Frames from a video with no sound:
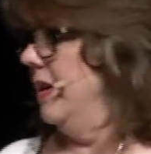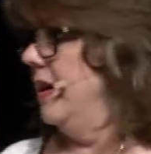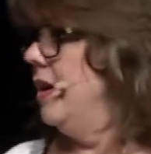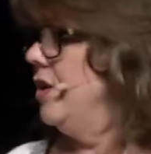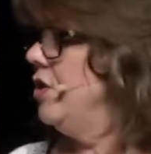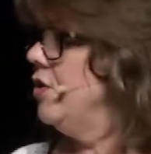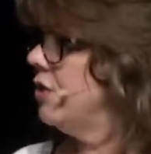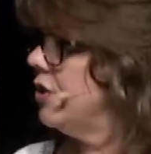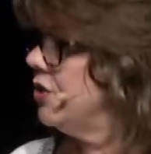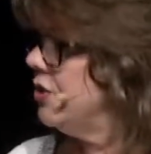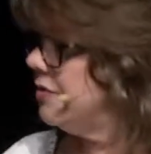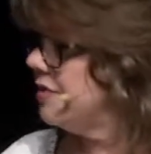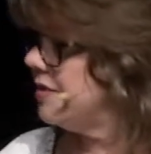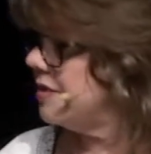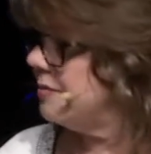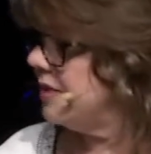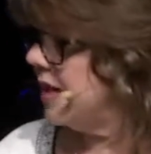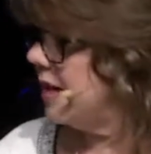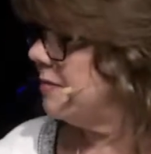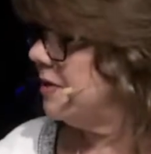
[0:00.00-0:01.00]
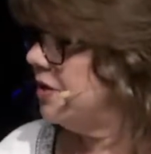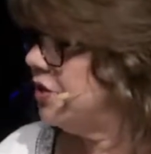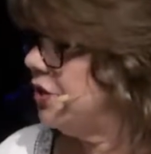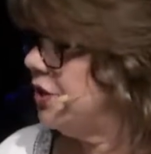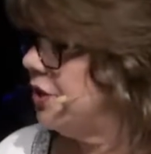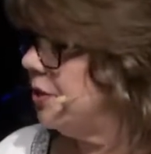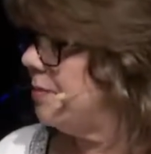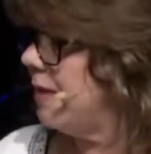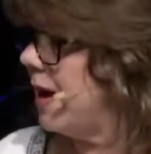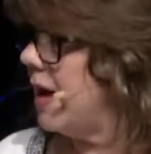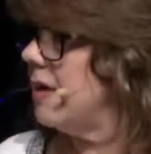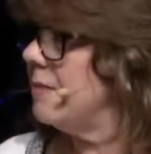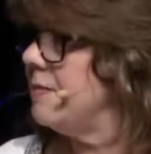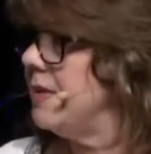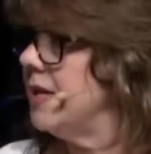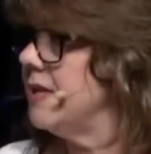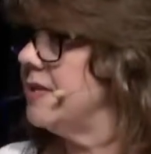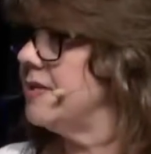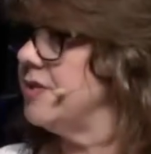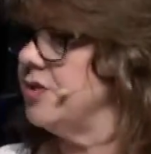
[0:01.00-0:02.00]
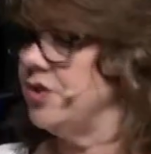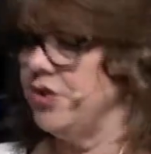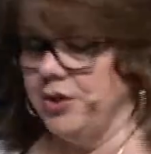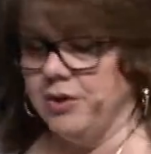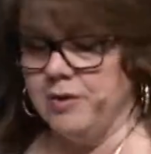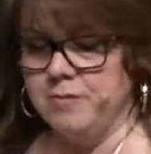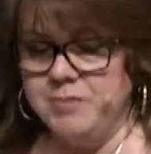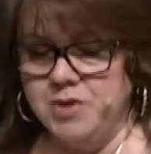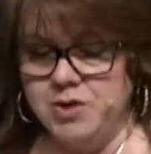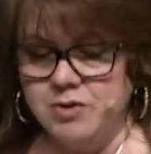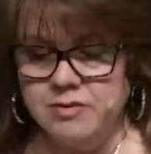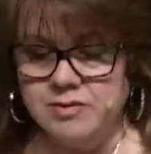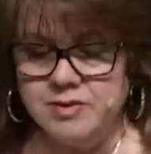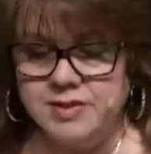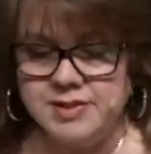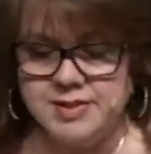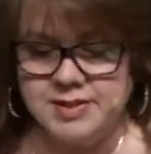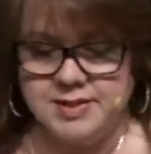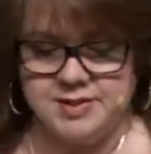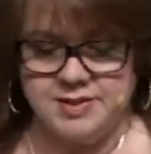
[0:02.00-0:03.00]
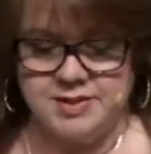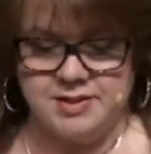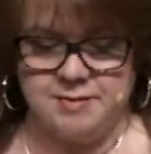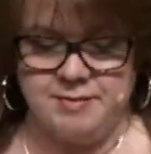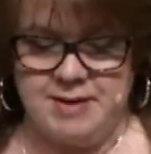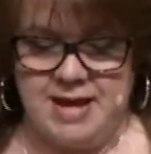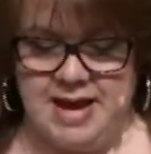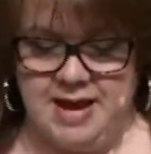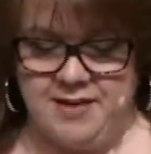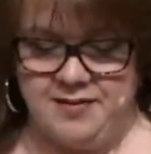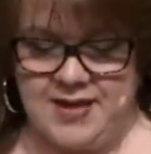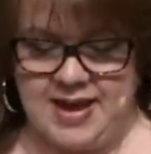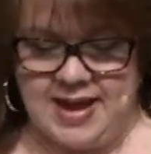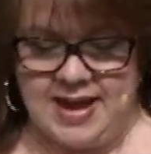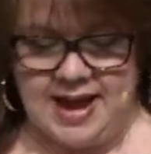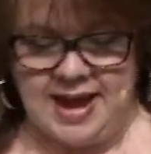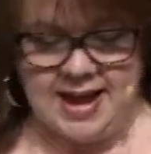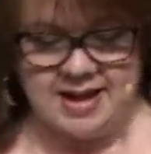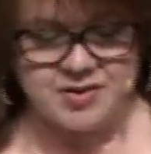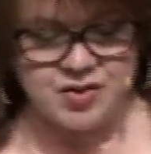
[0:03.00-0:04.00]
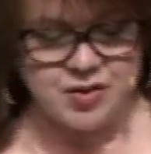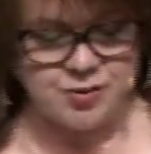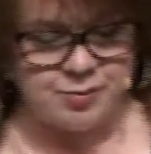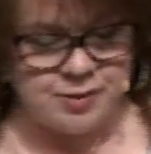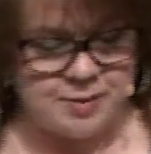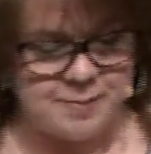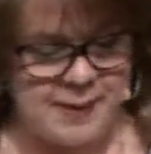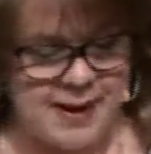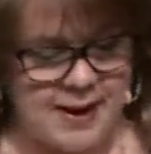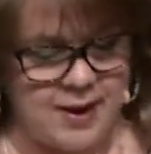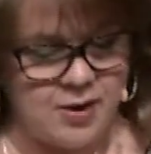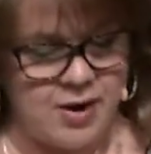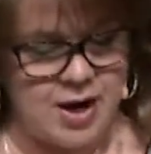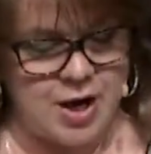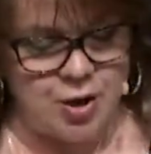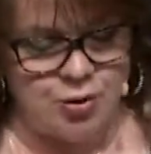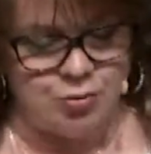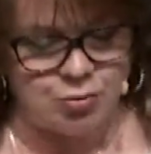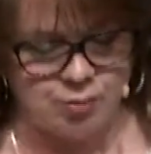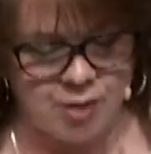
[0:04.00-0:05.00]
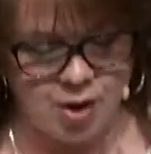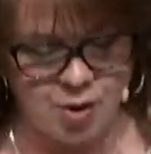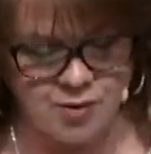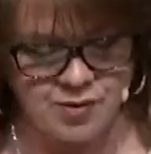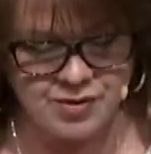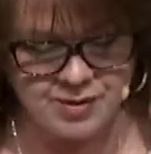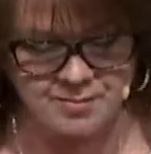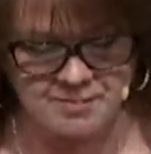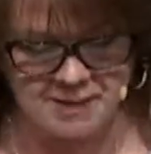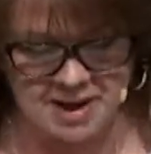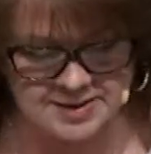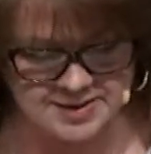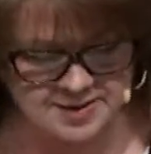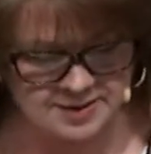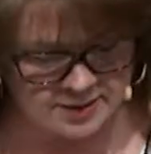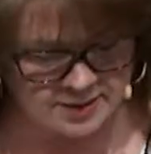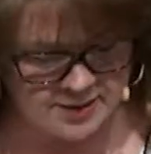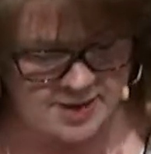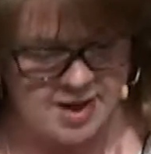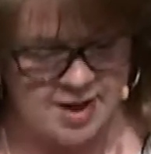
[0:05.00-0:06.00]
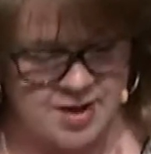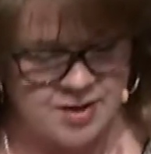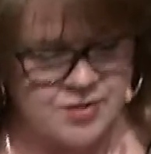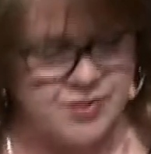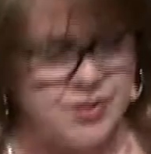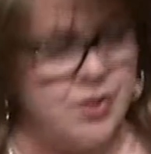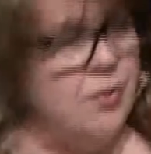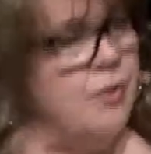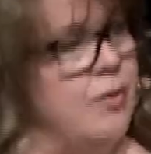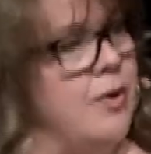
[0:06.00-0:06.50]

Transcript: you can do some damage to your body because it's your immune system that has to repair and grow the muscle. So,